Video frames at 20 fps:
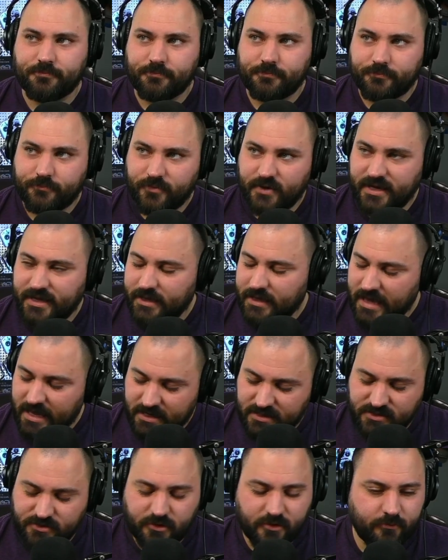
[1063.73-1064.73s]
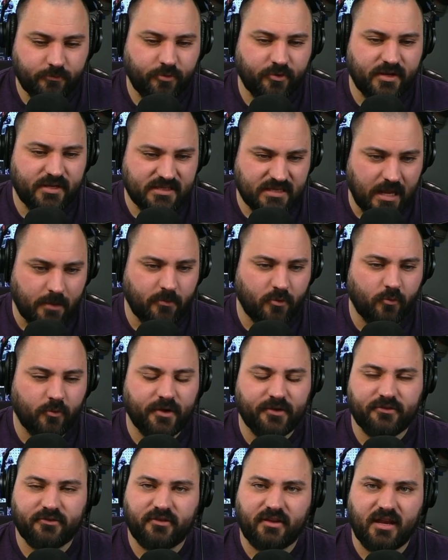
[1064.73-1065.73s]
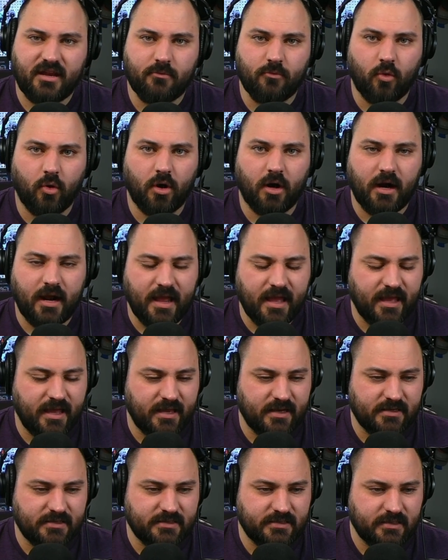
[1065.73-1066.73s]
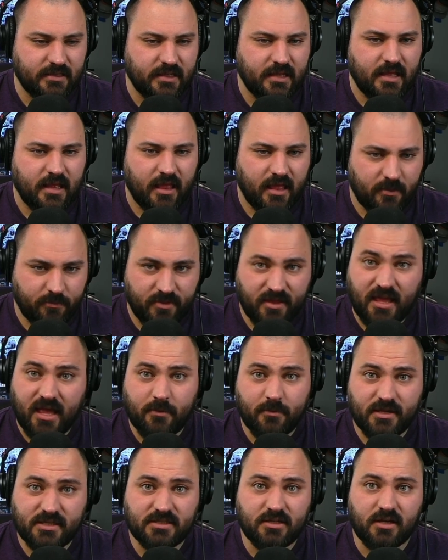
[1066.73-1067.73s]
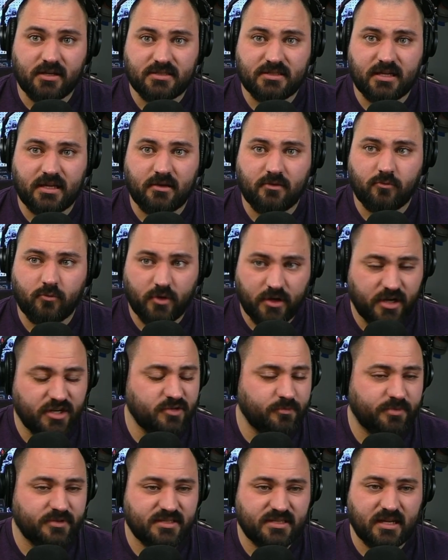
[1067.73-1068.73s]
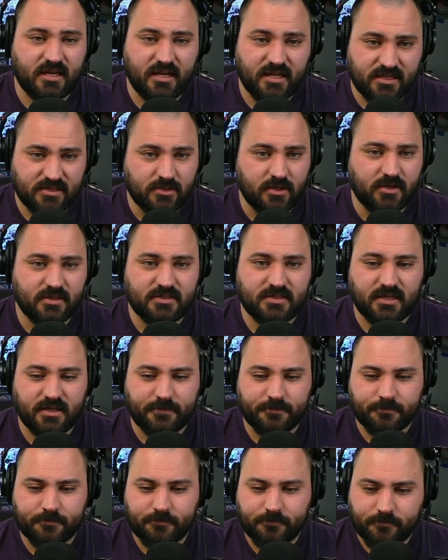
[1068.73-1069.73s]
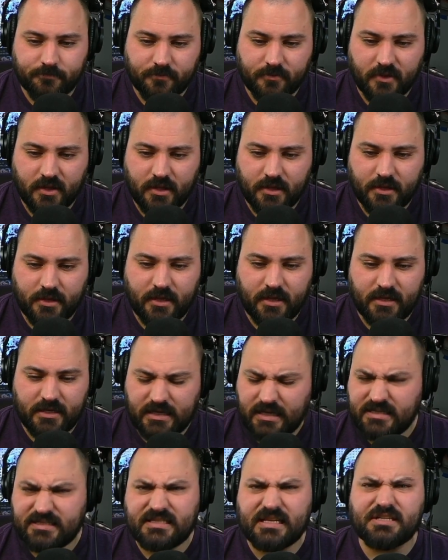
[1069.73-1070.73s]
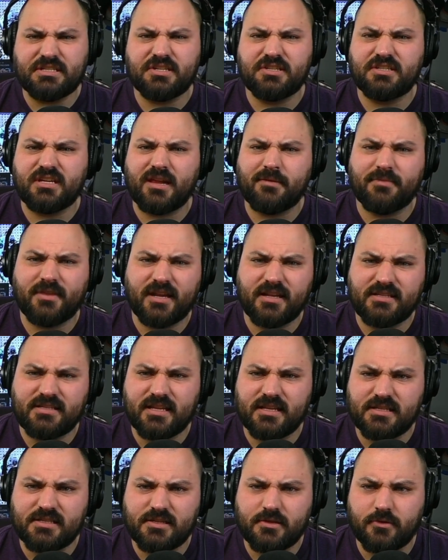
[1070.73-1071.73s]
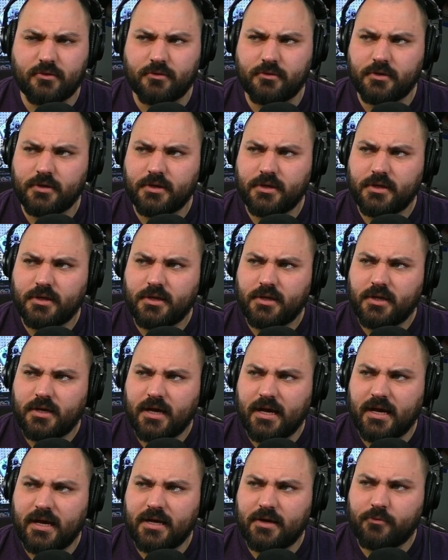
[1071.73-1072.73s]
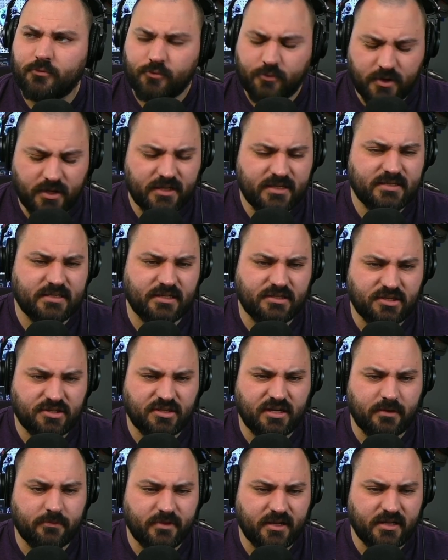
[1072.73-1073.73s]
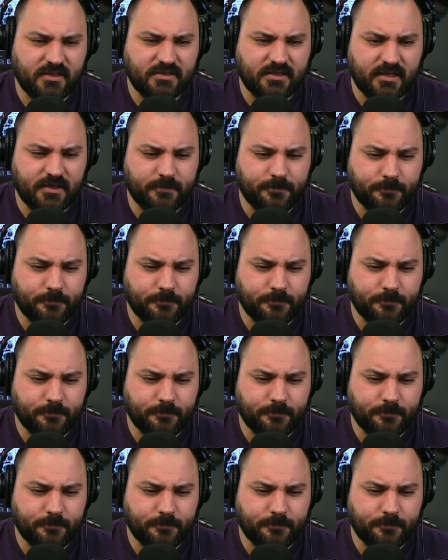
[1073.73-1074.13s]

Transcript: Well, at a certain point in time, it wasn't anymore, and it became exhausting 100% exhausting. And it's such a shame that it did, too. Uh, really, such a shame that it did.